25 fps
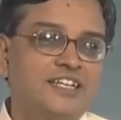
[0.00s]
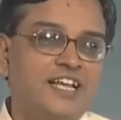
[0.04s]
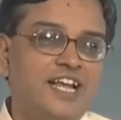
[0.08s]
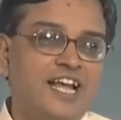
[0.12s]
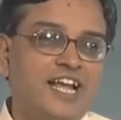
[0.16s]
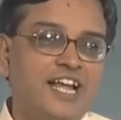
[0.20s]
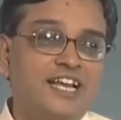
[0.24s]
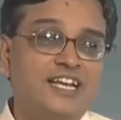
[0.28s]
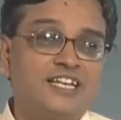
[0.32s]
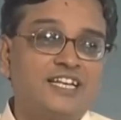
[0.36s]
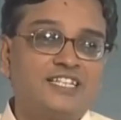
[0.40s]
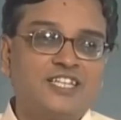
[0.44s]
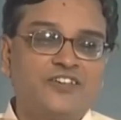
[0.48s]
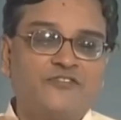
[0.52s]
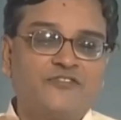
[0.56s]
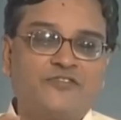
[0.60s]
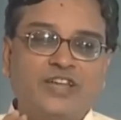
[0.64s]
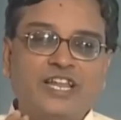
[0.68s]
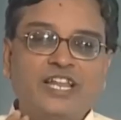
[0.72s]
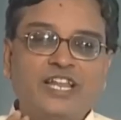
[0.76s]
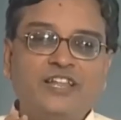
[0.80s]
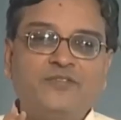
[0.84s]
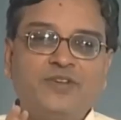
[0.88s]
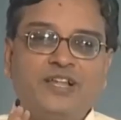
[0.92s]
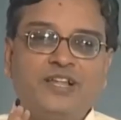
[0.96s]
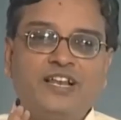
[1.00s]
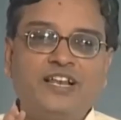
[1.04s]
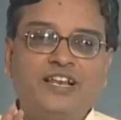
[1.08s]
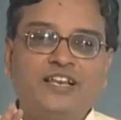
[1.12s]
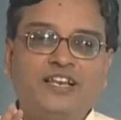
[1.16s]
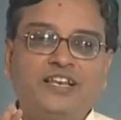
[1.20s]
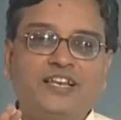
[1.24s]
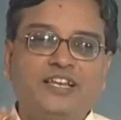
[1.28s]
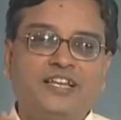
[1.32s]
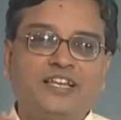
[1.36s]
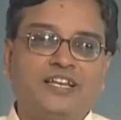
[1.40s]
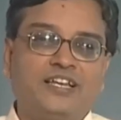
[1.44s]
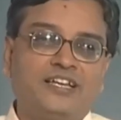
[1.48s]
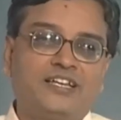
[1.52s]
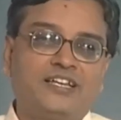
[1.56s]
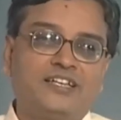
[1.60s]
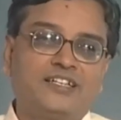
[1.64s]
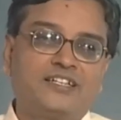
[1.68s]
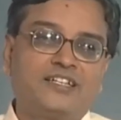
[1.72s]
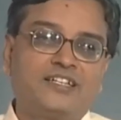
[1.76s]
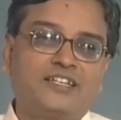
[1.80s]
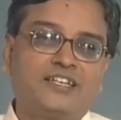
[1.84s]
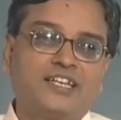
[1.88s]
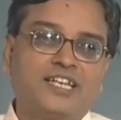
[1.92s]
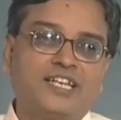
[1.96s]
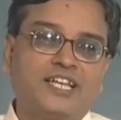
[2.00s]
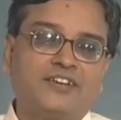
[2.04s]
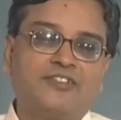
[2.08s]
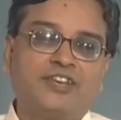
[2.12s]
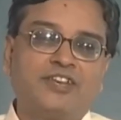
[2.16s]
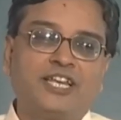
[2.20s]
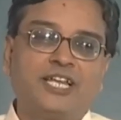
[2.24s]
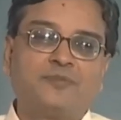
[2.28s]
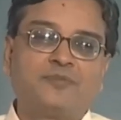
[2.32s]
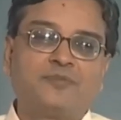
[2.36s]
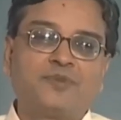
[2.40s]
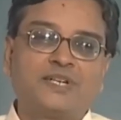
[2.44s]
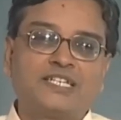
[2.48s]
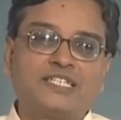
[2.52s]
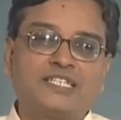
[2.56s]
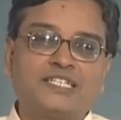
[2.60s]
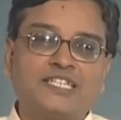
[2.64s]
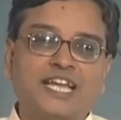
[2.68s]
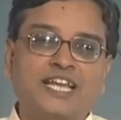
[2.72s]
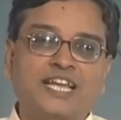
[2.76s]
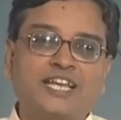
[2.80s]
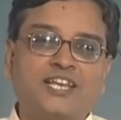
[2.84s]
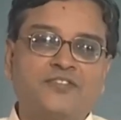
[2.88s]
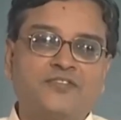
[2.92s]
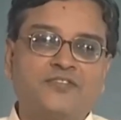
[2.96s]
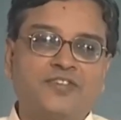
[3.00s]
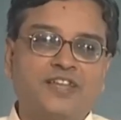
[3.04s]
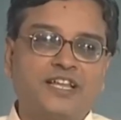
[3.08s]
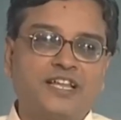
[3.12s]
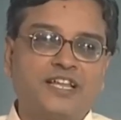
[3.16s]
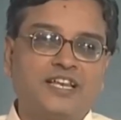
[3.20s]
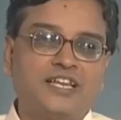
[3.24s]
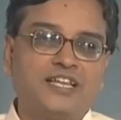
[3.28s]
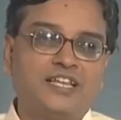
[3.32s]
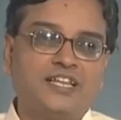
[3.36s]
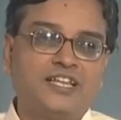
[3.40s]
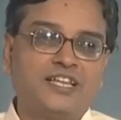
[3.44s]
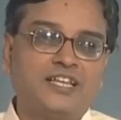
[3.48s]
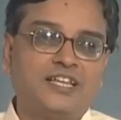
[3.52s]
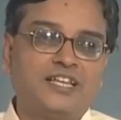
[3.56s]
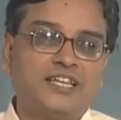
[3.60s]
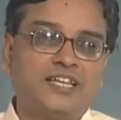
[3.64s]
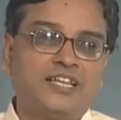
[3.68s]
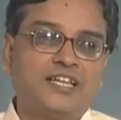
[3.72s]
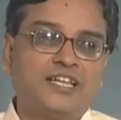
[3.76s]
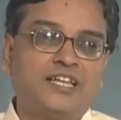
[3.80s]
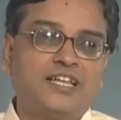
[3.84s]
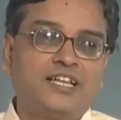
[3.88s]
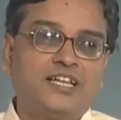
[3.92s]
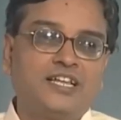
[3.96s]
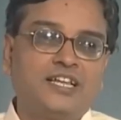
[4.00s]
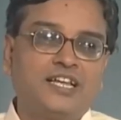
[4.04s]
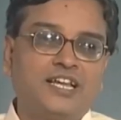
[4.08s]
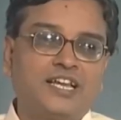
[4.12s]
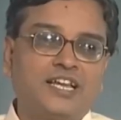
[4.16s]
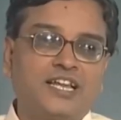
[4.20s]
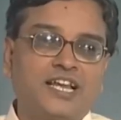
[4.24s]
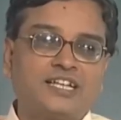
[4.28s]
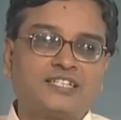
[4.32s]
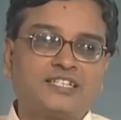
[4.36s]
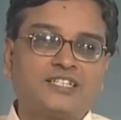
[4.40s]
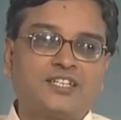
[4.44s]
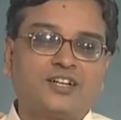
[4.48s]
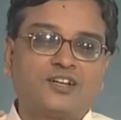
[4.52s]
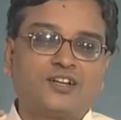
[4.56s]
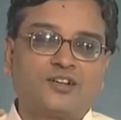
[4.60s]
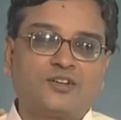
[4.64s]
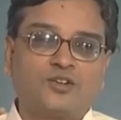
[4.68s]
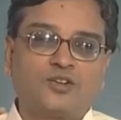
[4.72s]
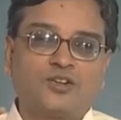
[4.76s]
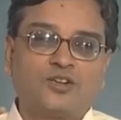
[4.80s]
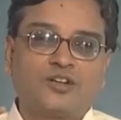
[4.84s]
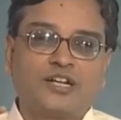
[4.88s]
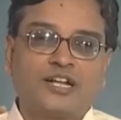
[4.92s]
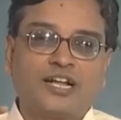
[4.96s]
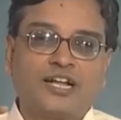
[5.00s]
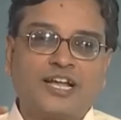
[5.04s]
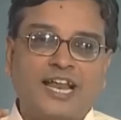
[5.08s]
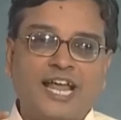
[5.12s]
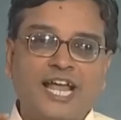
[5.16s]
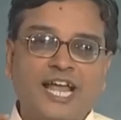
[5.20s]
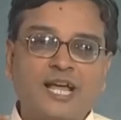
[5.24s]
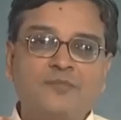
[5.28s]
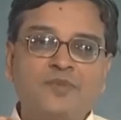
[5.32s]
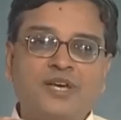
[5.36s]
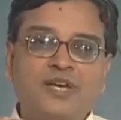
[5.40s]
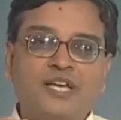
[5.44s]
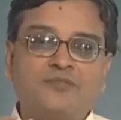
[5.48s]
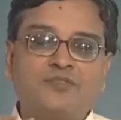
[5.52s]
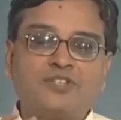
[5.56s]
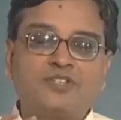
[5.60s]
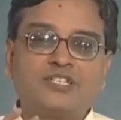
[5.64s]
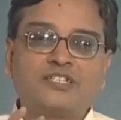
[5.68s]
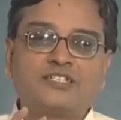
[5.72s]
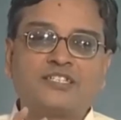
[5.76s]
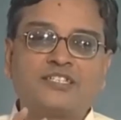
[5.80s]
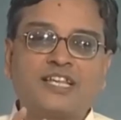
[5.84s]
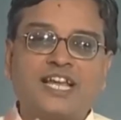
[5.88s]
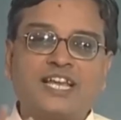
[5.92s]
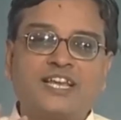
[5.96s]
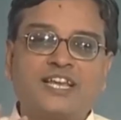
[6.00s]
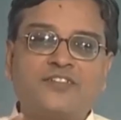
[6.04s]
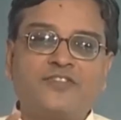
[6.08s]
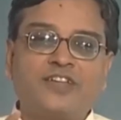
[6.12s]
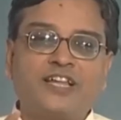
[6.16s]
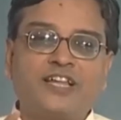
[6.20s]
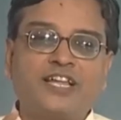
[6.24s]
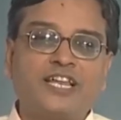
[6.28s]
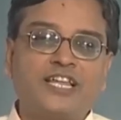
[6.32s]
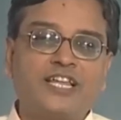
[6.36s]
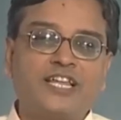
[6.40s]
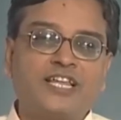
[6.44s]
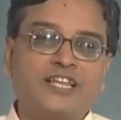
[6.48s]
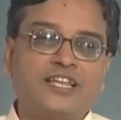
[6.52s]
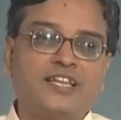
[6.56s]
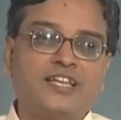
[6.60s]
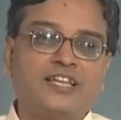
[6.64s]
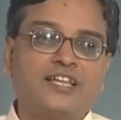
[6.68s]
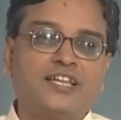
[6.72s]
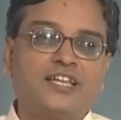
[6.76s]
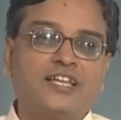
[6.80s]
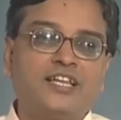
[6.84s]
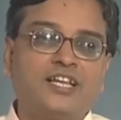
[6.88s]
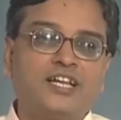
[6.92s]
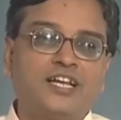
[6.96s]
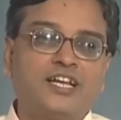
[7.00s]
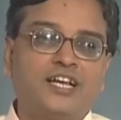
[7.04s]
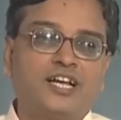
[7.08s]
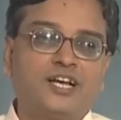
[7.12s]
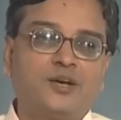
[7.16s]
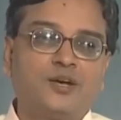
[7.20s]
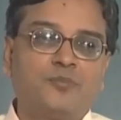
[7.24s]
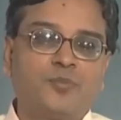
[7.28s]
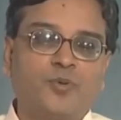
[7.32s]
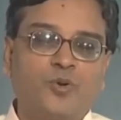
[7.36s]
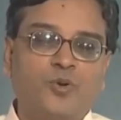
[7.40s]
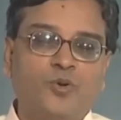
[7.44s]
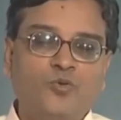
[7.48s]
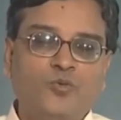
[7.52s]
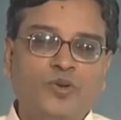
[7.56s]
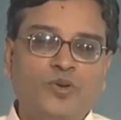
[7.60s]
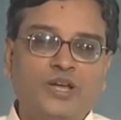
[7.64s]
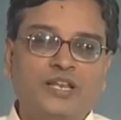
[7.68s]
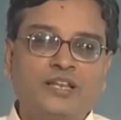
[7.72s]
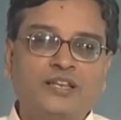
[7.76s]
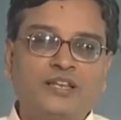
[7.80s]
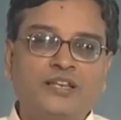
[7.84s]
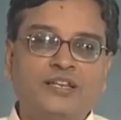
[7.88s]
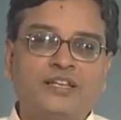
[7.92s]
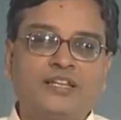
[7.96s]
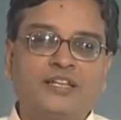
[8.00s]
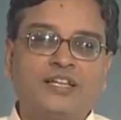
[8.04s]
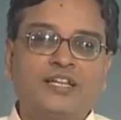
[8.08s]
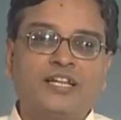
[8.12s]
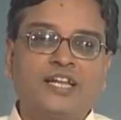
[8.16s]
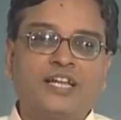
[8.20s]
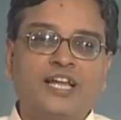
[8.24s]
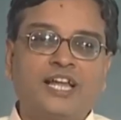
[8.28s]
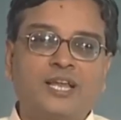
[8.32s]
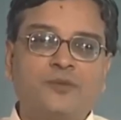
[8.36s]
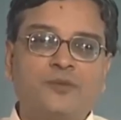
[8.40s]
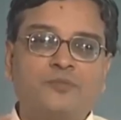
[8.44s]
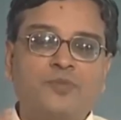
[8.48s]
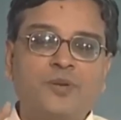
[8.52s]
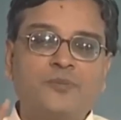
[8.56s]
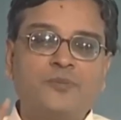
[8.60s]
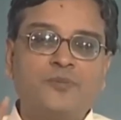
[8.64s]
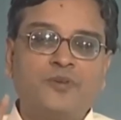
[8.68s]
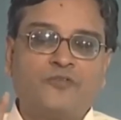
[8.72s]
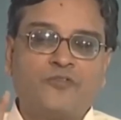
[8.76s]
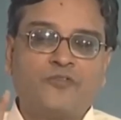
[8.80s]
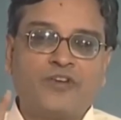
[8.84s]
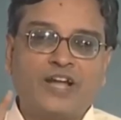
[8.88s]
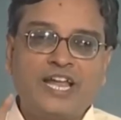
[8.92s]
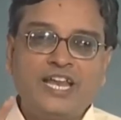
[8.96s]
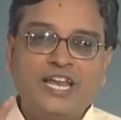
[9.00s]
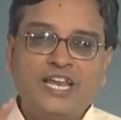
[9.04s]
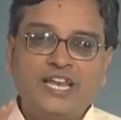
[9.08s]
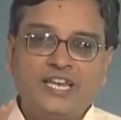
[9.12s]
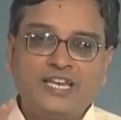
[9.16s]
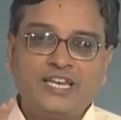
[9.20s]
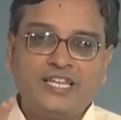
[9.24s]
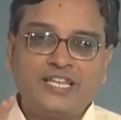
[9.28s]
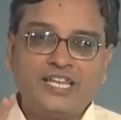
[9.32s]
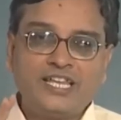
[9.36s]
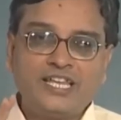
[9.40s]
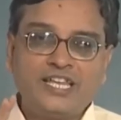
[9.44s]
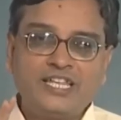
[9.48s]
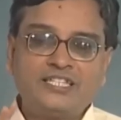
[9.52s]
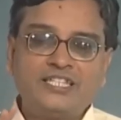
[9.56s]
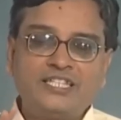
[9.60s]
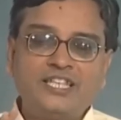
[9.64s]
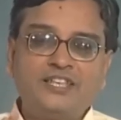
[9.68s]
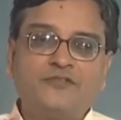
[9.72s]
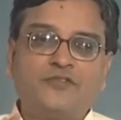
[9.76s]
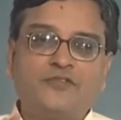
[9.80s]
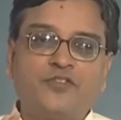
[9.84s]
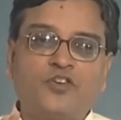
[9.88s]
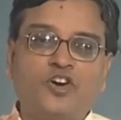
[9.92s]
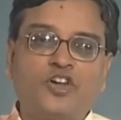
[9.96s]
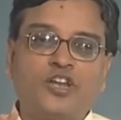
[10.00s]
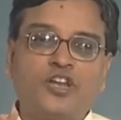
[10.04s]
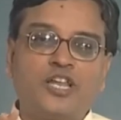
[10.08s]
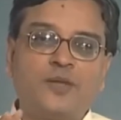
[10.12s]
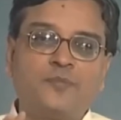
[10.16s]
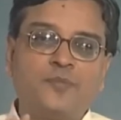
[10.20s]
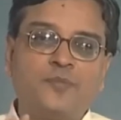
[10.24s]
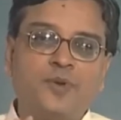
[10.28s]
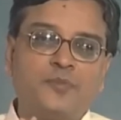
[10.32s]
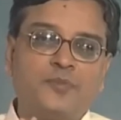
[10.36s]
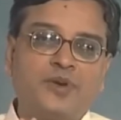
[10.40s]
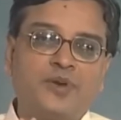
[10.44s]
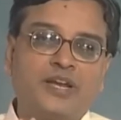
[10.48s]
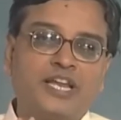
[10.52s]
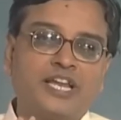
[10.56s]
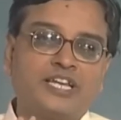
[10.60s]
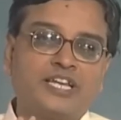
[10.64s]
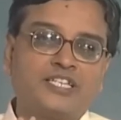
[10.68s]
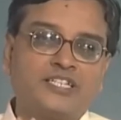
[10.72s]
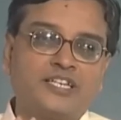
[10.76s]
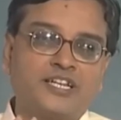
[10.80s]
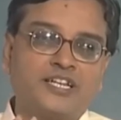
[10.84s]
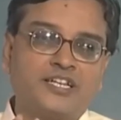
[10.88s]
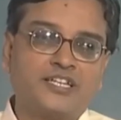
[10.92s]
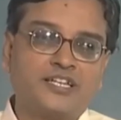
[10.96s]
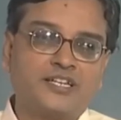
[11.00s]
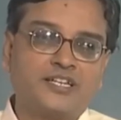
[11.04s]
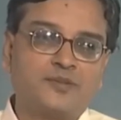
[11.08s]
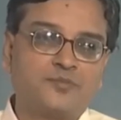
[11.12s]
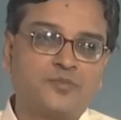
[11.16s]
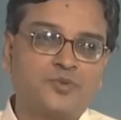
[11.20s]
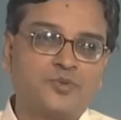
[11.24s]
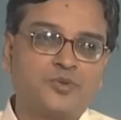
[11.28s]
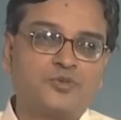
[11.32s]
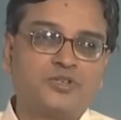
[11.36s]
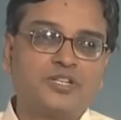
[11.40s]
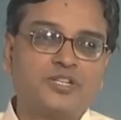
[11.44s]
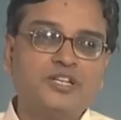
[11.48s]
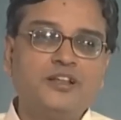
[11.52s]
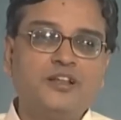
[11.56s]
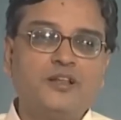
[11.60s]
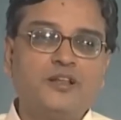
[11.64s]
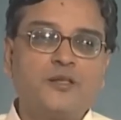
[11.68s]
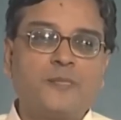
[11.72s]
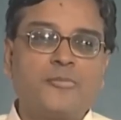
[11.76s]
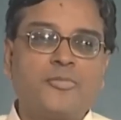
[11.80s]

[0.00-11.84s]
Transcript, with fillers: And it is a very well uh, developed and scientifically, it has a grammar which is scientifically uh, proven and people find it easy for implementation in the computer.